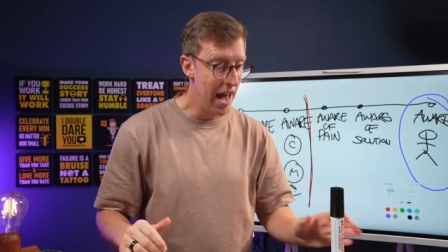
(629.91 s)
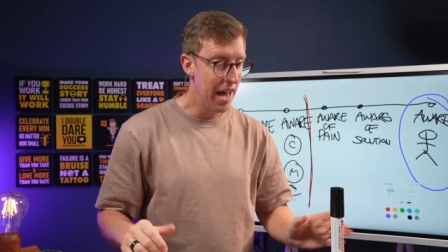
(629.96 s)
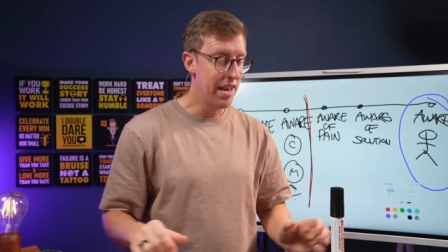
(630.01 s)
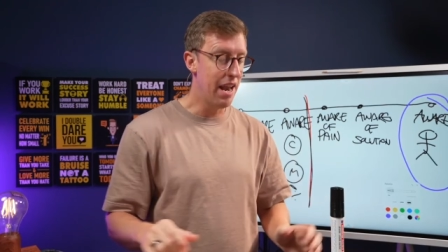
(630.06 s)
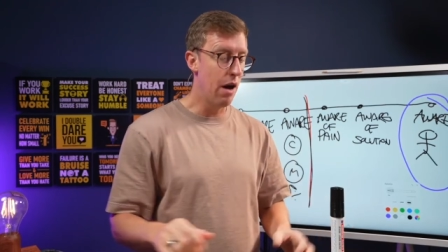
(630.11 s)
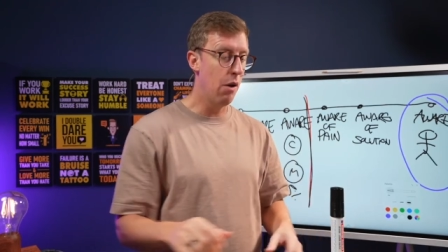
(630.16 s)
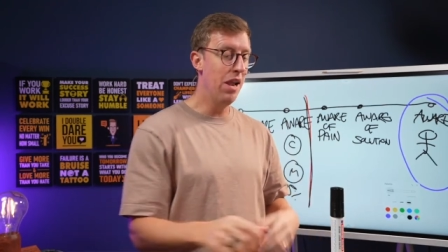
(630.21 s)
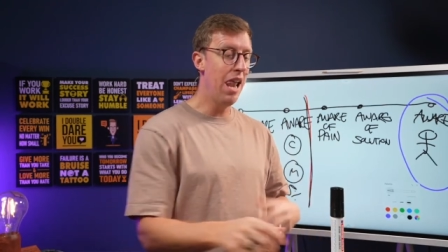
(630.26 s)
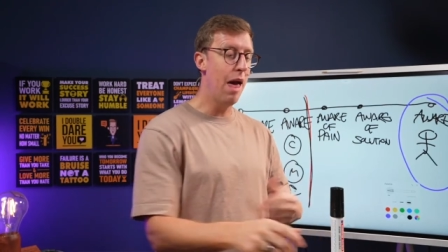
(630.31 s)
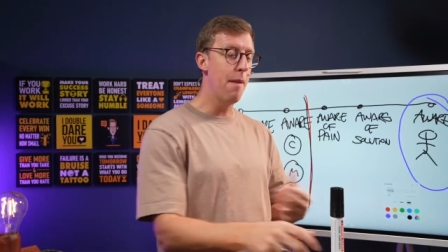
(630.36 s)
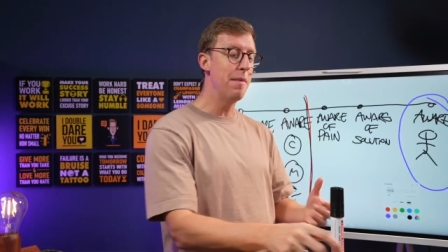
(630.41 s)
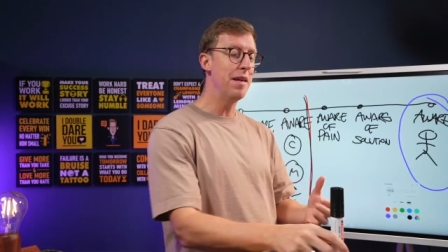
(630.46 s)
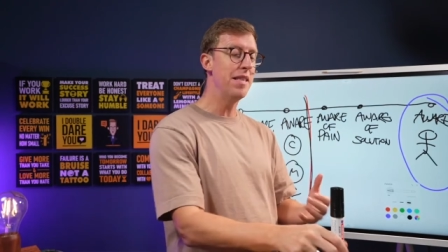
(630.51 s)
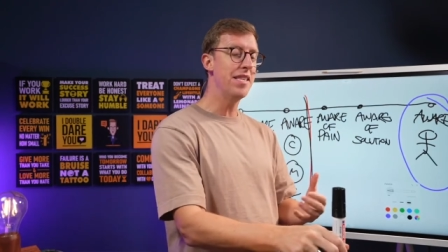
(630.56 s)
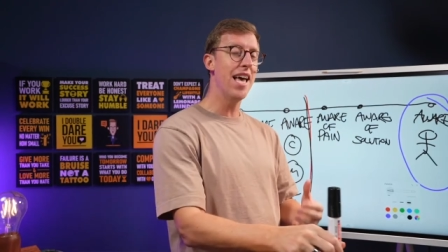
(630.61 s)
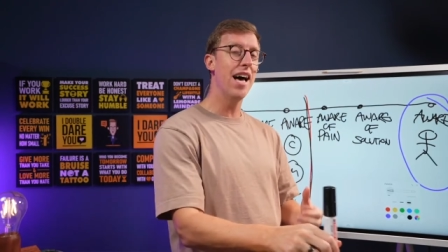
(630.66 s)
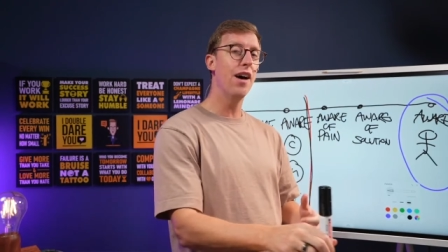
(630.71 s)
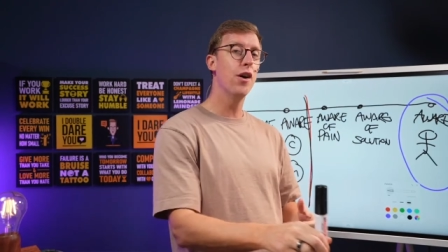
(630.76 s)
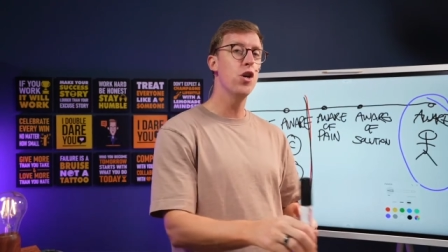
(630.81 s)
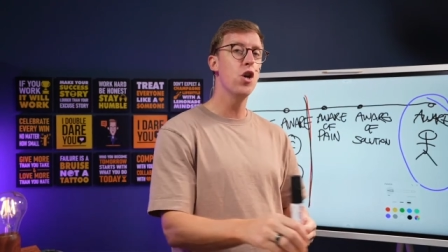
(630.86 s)
Now, let me
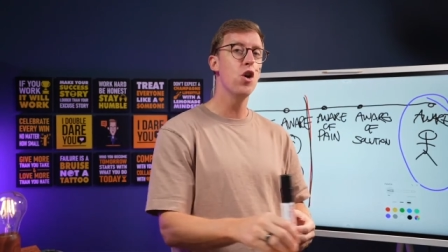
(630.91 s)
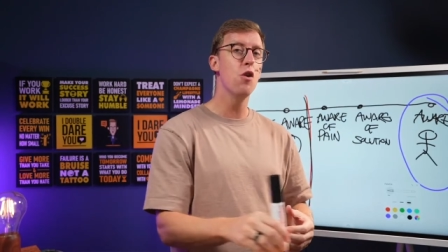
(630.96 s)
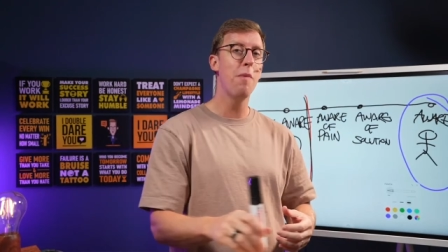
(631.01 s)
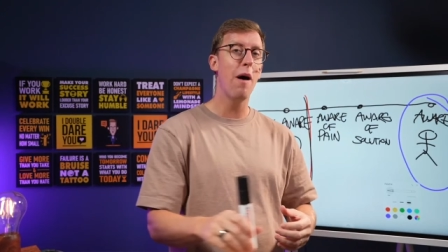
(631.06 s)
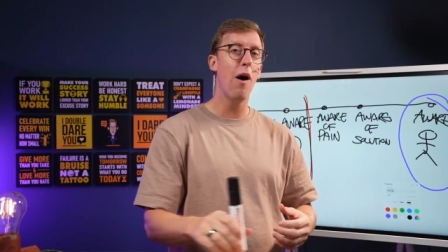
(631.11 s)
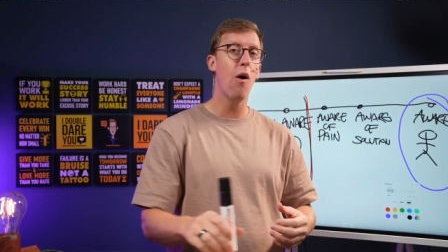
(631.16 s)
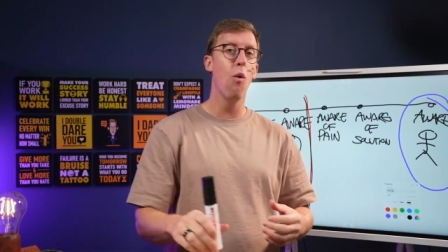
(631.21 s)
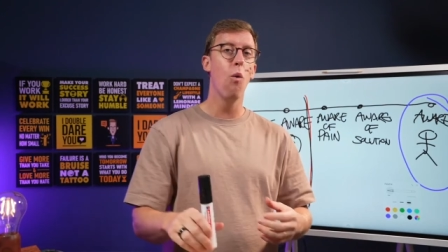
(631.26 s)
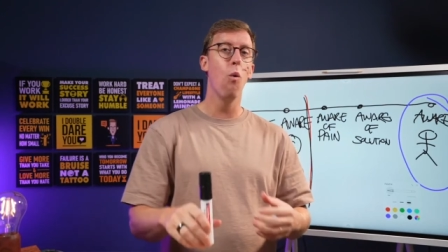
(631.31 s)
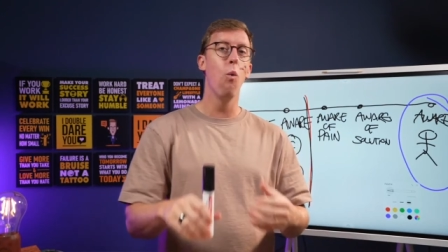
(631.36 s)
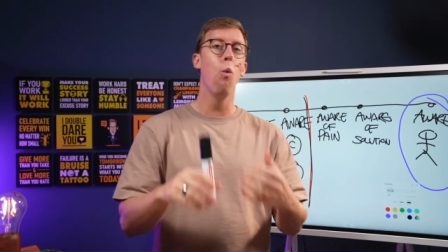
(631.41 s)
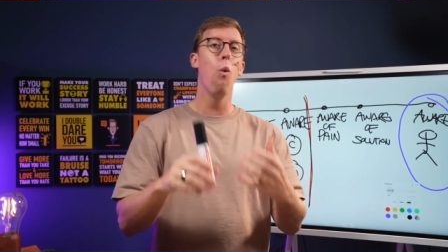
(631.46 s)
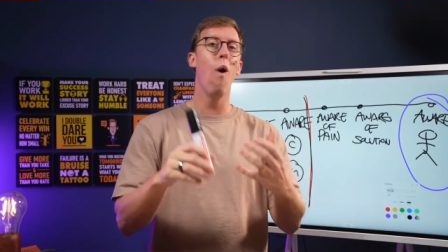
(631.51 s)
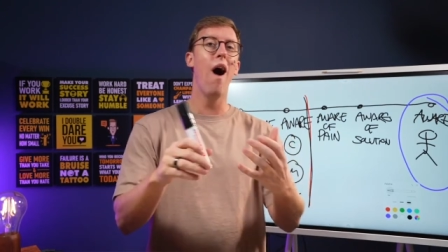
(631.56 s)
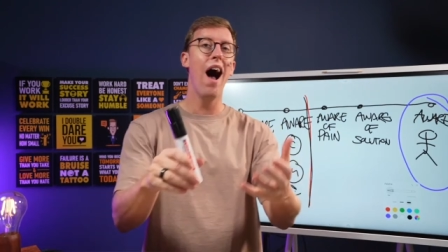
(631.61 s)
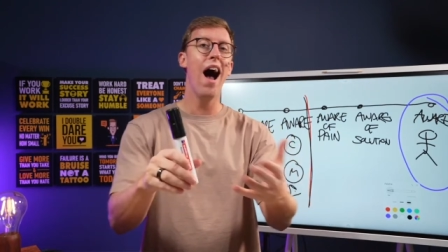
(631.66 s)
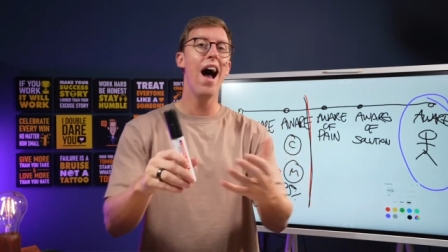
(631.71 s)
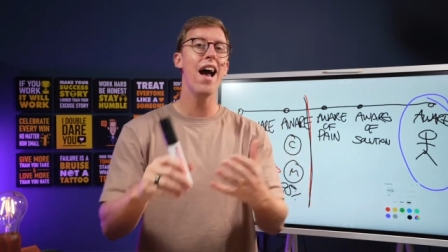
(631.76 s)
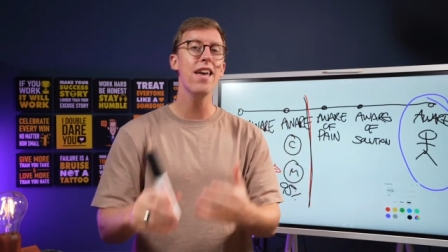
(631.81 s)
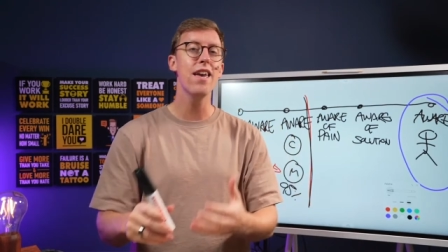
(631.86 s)
tell you about
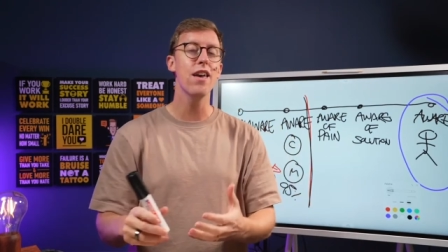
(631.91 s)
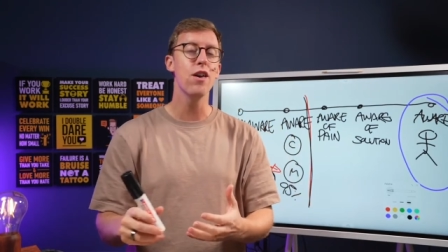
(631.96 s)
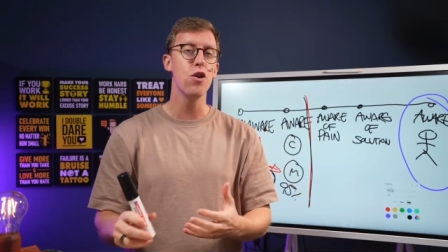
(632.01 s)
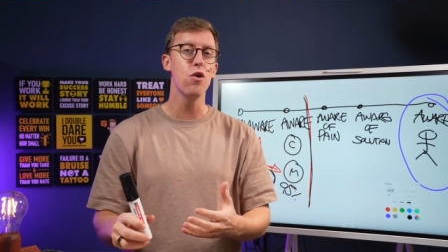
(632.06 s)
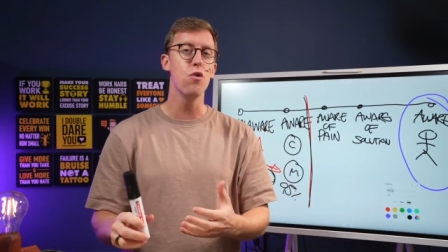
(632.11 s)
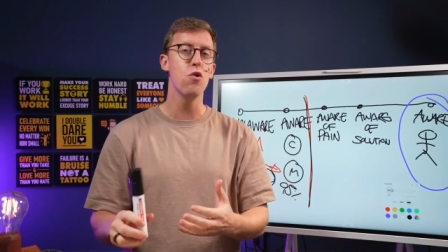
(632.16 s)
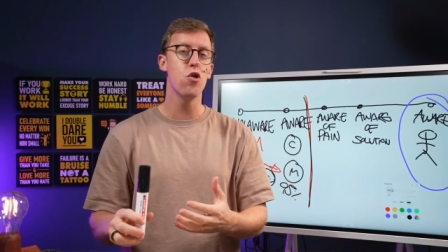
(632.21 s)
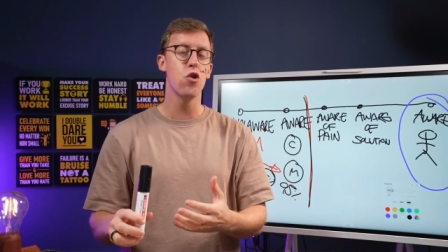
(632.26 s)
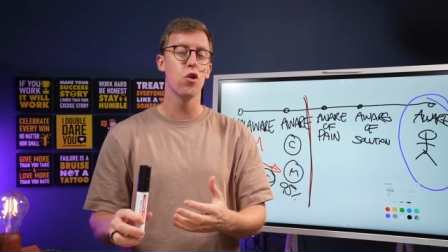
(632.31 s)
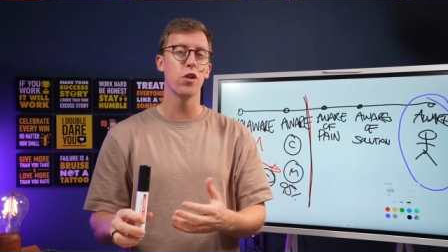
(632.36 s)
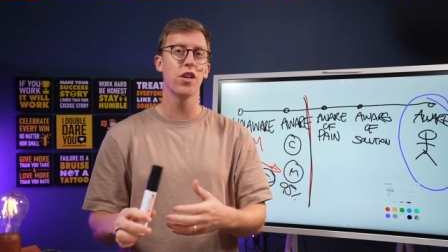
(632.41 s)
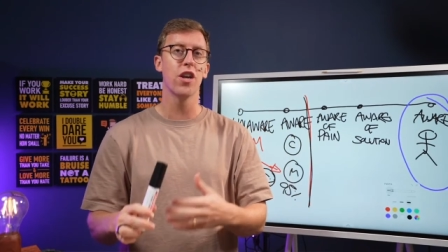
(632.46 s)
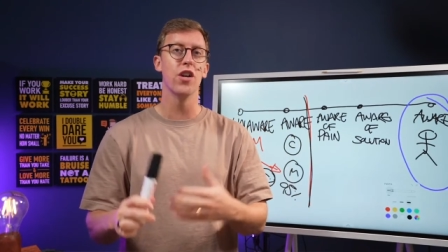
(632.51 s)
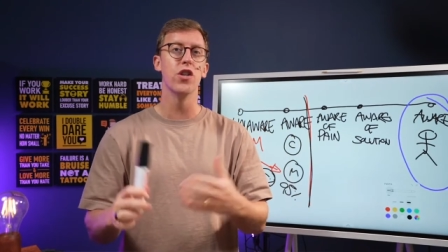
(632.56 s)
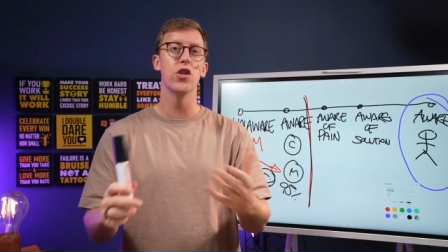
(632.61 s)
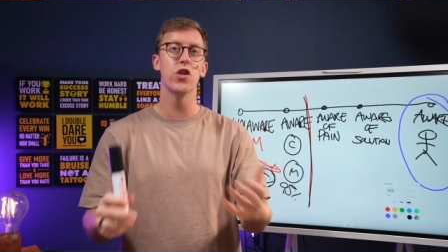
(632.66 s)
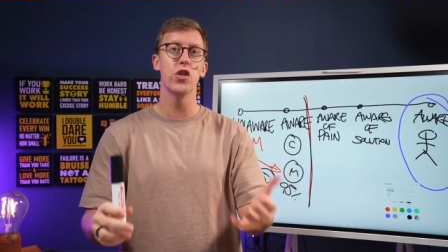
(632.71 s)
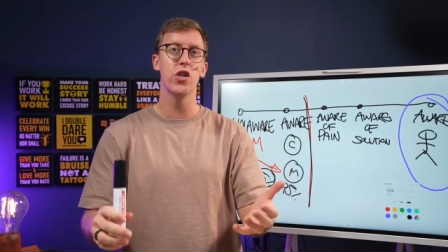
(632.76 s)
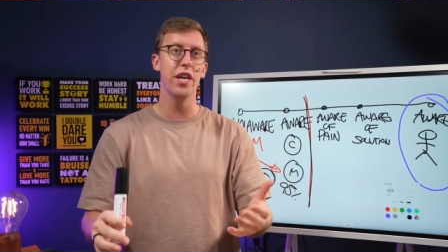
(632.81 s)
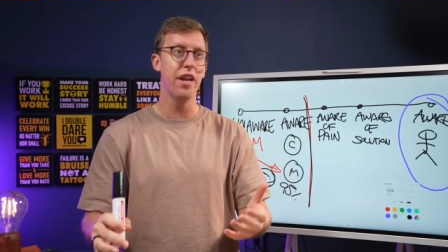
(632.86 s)
why you should
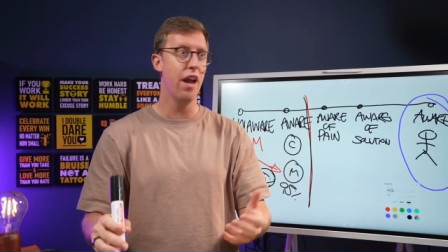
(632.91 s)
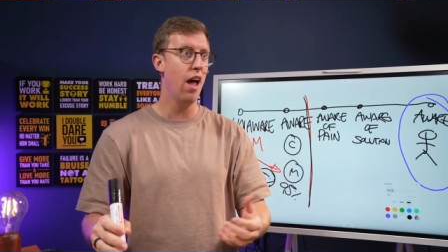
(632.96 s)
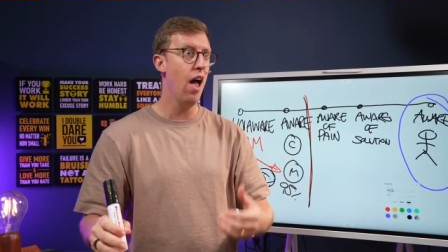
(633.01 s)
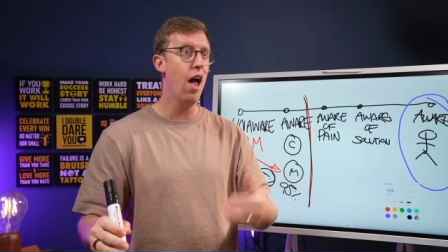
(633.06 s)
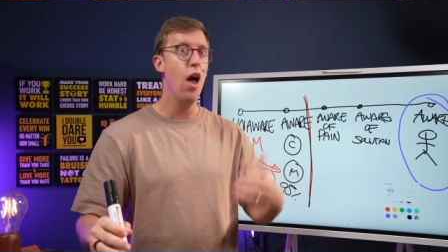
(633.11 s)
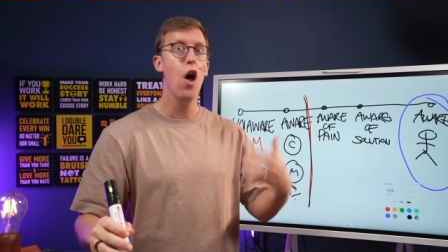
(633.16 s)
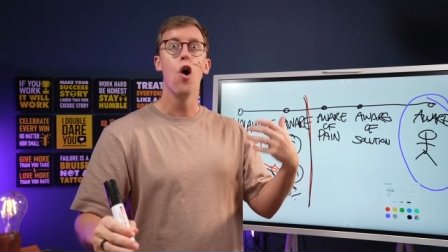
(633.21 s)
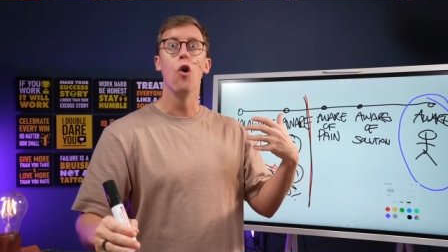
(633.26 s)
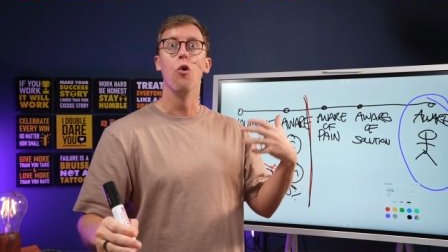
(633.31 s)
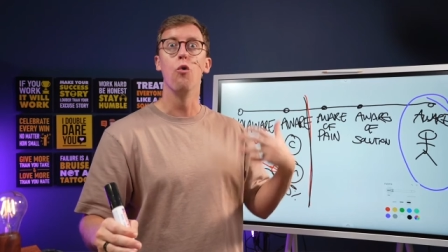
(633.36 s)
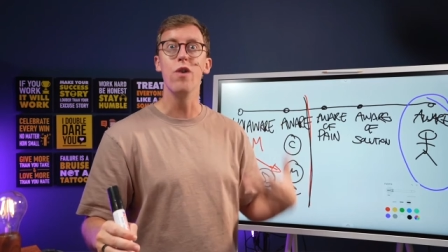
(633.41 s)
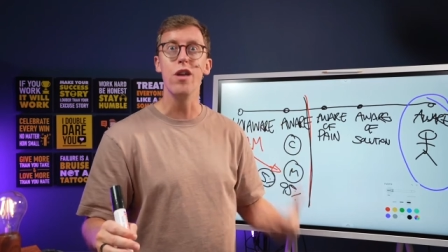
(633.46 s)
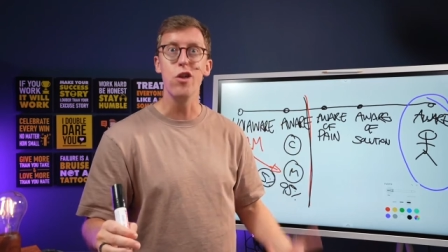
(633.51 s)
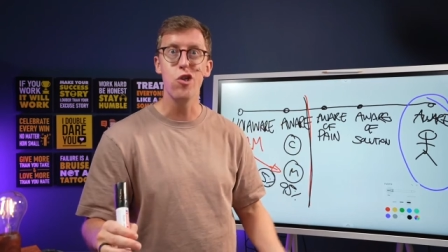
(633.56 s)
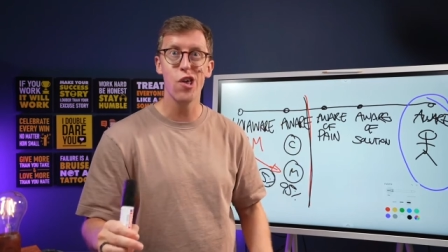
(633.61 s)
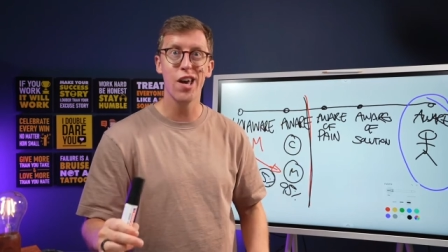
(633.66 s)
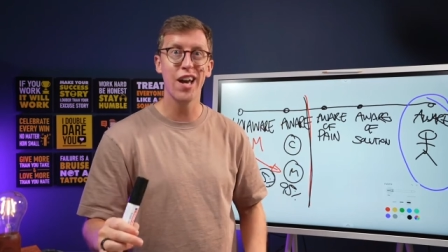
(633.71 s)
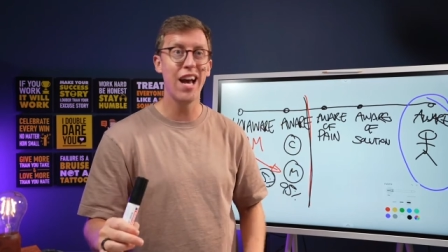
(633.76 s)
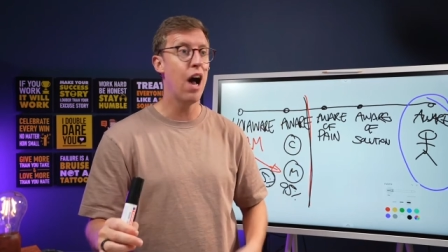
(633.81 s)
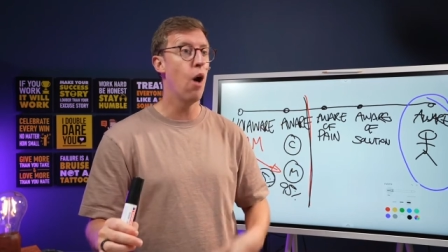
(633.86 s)
consider
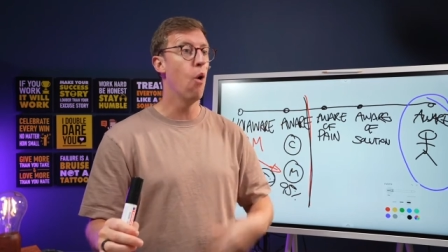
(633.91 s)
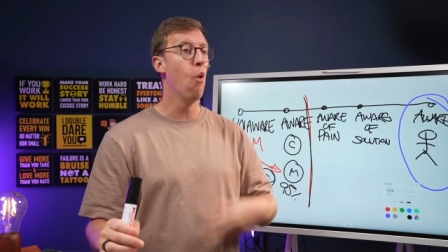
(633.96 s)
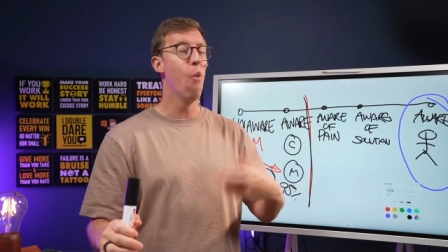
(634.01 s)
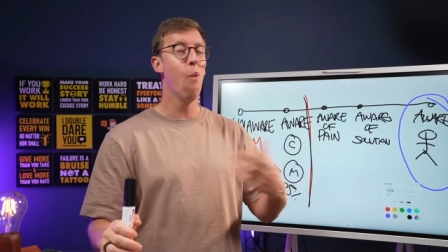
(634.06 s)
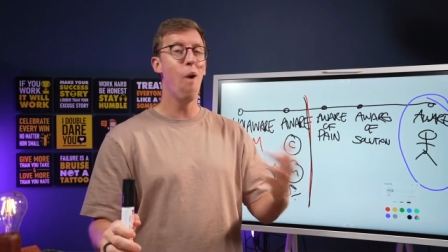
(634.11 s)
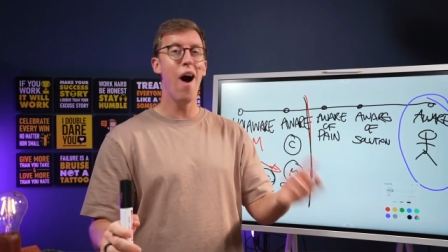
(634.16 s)
reaching out,